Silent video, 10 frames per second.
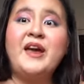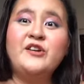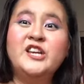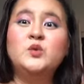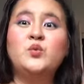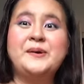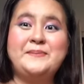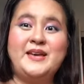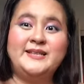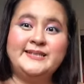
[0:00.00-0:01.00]
married
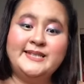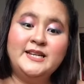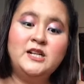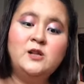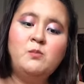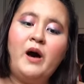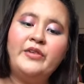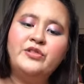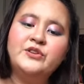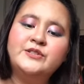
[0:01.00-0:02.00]
women, single
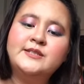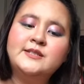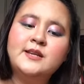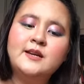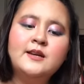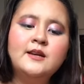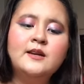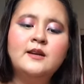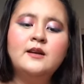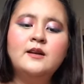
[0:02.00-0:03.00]
mothers,
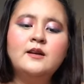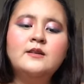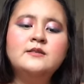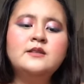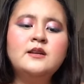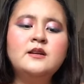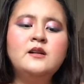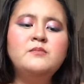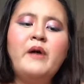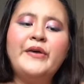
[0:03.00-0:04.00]

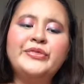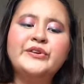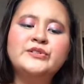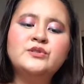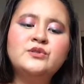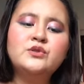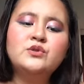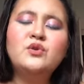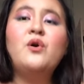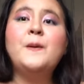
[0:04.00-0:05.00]

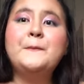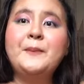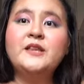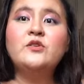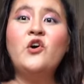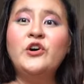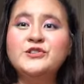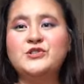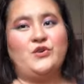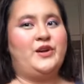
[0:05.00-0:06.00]
to compete
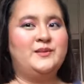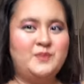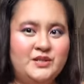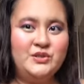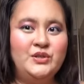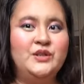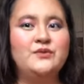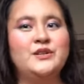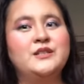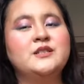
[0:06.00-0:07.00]
also in Miss
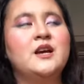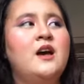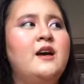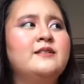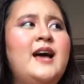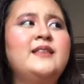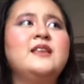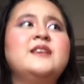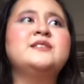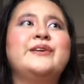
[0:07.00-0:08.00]
Universe. That
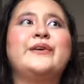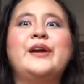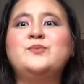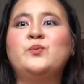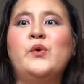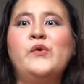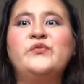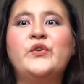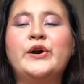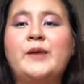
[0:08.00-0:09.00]
is a great move
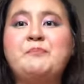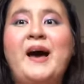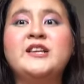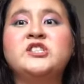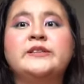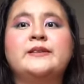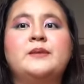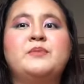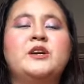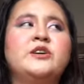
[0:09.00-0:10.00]
for a
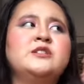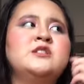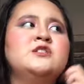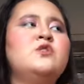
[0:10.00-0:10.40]
pageantry because